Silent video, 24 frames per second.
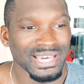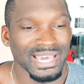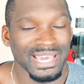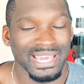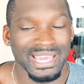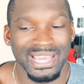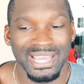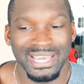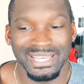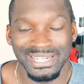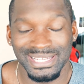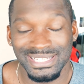
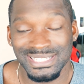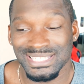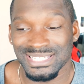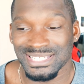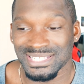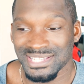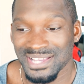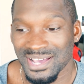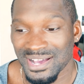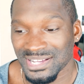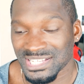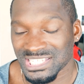and it
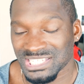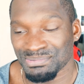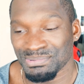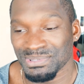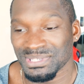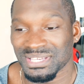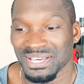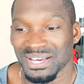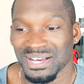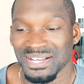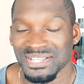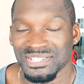sucks
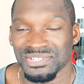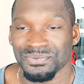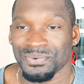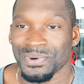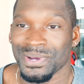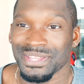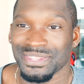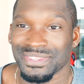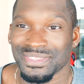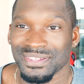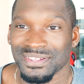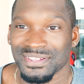because
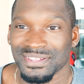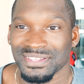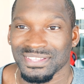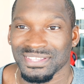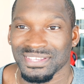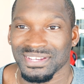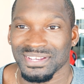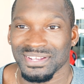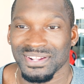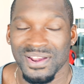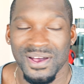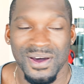with
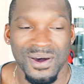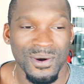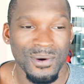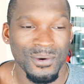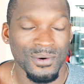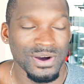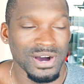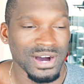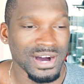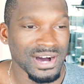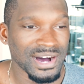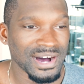
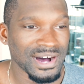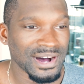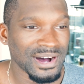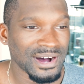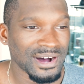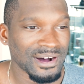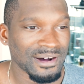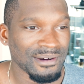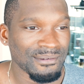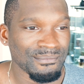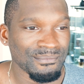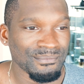
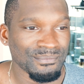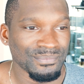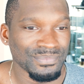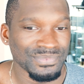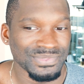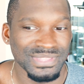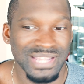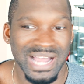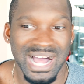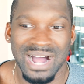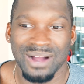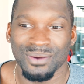
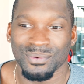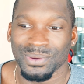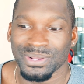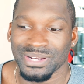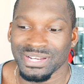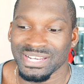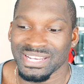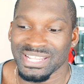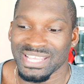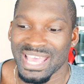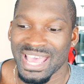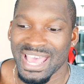not
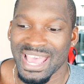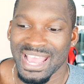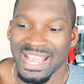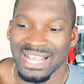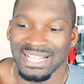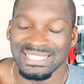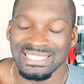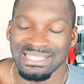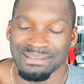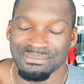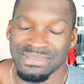running the ads,